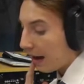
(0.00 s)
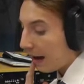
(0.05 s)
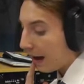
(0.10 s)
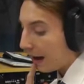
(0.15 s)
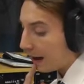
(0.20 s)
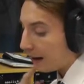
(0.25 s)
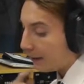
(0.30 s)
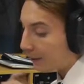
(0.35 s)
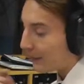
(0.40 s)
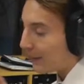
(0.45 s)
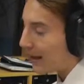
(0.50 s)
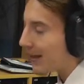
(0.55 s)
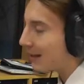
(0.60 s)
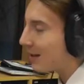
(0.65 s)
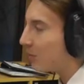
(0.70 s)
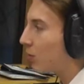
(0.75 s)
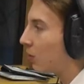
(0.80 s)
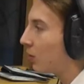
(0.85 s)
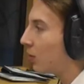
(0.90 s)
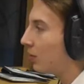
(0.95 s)
Uh,
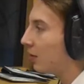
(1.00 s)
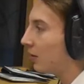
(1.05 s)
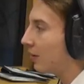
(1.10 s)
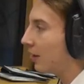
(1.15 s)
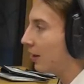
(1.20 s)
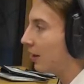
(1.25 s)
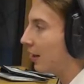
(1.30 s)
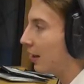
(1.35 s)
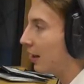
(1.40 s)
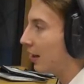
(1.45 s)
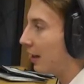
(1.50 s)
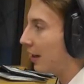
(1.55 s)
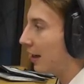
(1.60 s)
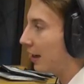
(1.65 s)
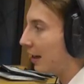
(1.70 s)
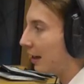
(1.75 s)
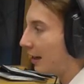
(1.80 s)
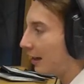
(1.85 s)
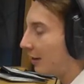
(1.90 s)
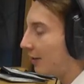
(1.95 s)
this one,
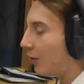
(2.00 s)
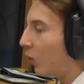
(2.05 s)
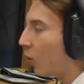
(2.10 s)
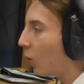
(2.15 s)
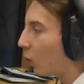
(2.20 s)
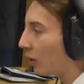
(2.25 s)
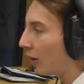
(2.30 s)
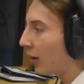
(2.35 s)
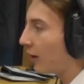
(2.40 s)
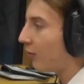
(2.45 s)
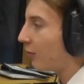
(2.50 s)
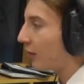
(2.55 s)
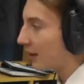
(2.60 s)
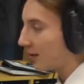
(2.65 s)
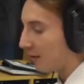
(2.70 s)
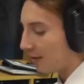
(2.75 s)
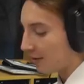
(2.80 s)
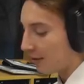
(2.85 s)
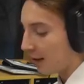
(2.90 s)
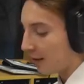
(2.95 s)
in all the other
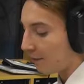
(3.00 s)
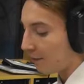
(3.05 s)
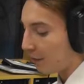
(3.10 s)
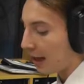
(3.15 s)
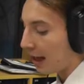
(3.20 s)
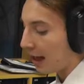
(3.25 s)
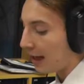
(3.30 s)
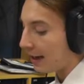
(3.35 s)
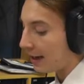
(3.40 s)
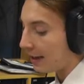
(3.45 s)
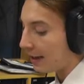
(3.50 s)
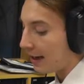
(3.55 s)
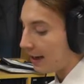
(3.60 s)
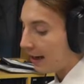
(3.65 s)
fixtures they've played,